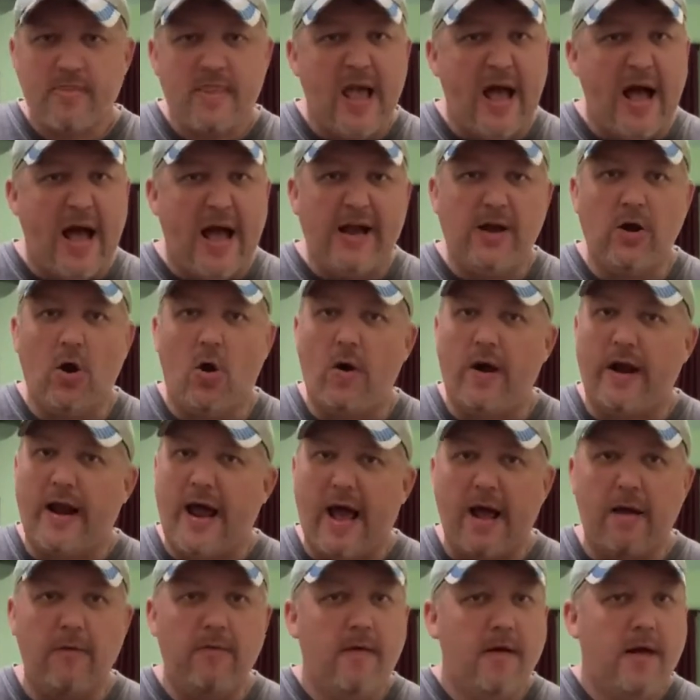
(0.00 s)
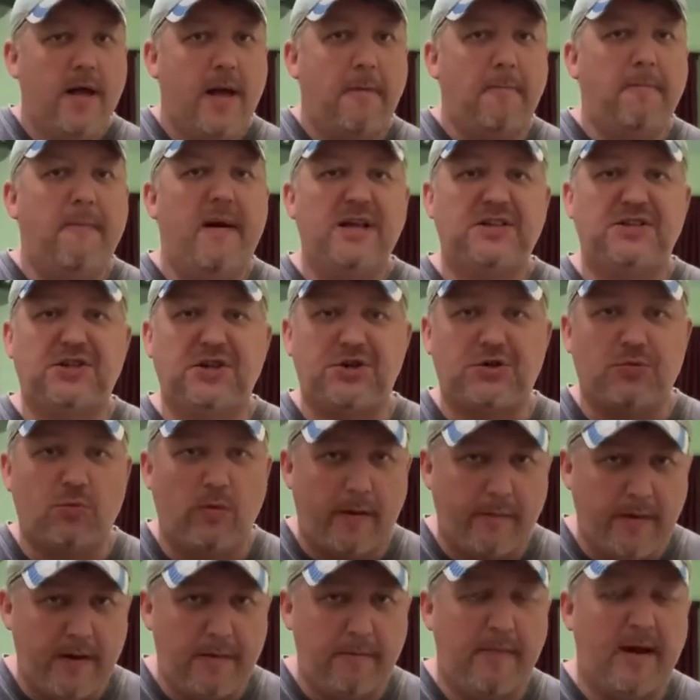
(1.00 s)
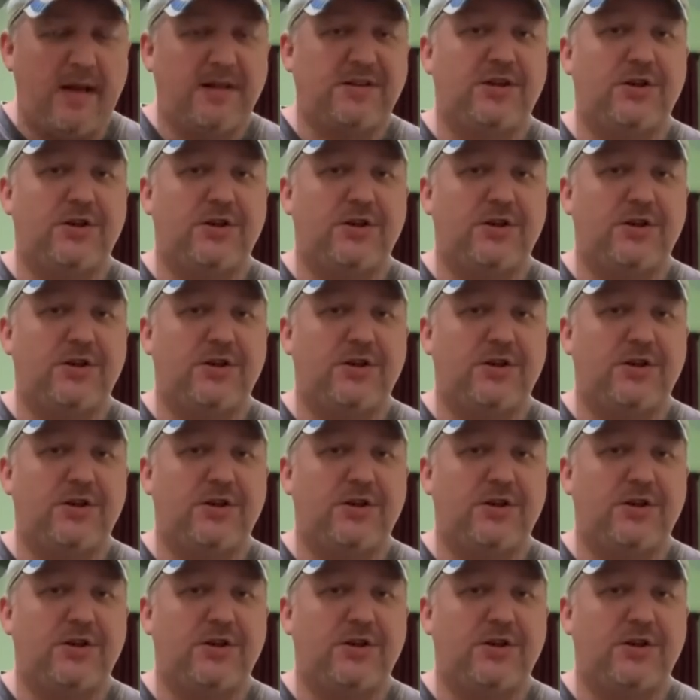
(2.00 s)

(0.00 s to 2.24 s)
I go and I message women,